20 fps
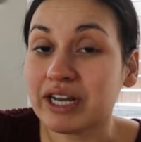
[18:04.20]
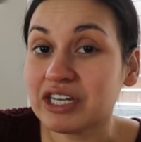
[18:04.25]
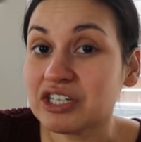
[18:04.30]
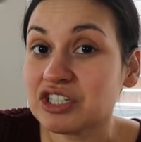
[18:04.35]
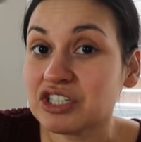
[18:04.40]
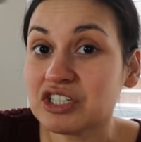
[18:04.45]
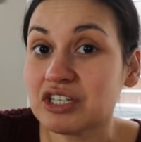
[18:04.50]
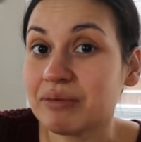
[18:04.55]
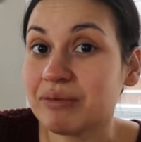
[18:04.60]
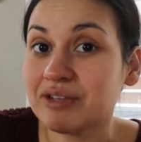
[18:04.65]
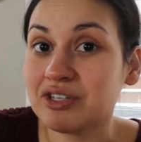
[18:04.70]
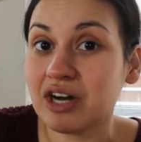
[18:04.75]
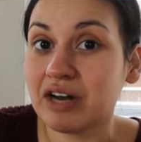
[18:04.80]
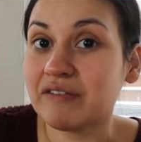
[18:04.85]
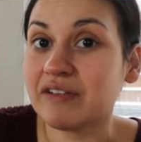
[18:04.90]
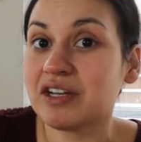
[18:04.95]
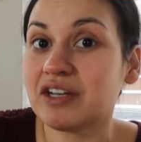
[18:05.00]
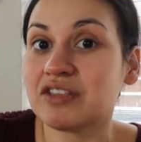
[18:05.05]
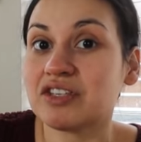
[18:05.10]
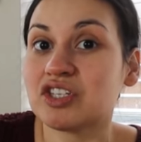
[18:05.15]
dangerous to be
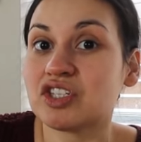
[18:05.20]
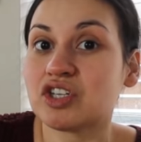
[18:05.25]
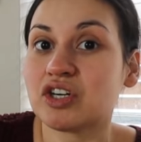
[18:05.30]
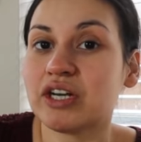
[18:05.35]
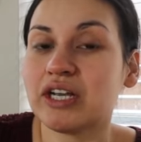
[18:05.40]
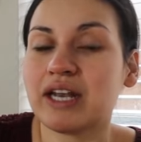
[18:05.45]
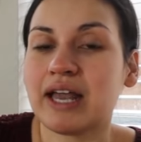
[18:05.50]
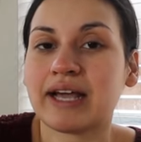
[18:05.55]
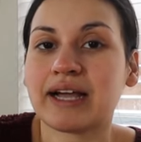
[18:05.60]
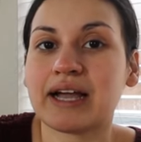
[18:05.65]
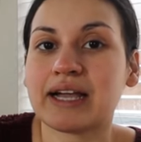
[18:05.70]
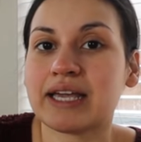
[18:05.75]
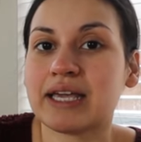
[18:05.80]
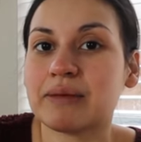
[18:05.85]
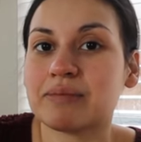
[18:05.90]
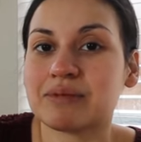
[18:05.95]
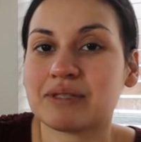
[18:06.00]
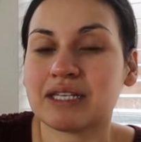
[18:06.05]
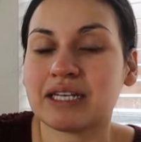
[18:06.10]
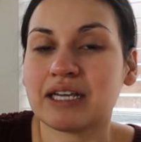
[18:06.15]
driving on the street. Like I
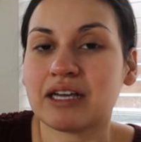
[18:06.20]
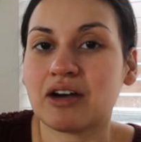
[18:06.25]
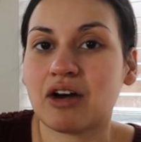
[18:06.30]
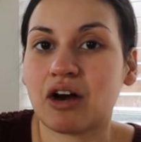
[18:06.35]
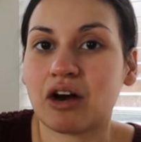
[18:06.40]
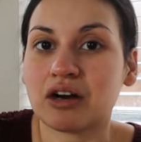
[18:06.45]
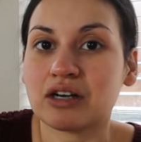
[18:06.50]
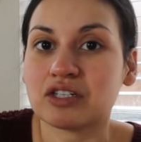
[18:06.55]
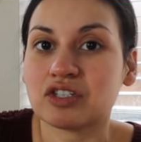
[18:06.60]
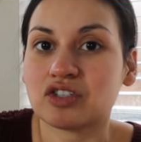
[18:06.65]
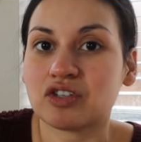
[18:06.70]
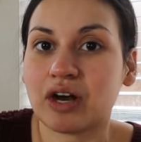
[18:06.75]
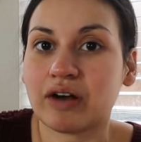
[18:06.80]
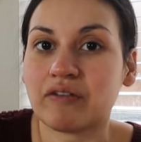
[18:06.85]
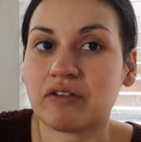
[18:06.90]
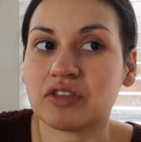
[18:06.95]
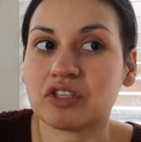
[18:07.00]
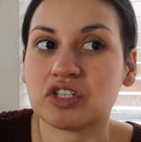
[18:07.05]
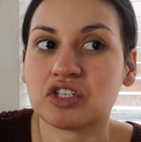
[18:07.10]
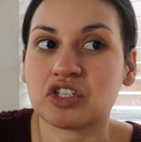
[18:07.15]
keep seeing cars
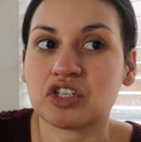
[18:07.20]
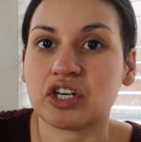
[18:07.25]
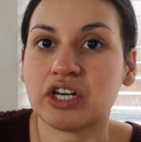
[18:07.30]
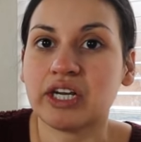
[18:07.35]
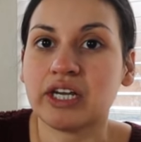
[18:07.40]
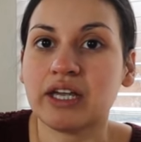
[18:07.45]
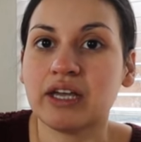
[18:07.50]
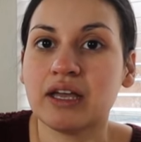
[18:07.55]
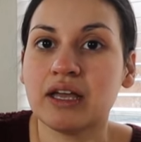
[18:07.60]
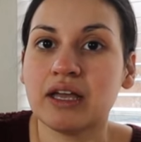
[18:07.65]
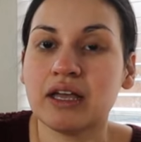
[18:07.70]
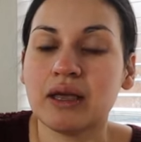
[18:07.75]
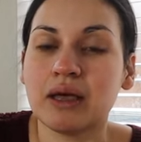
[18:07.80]
drive on the street.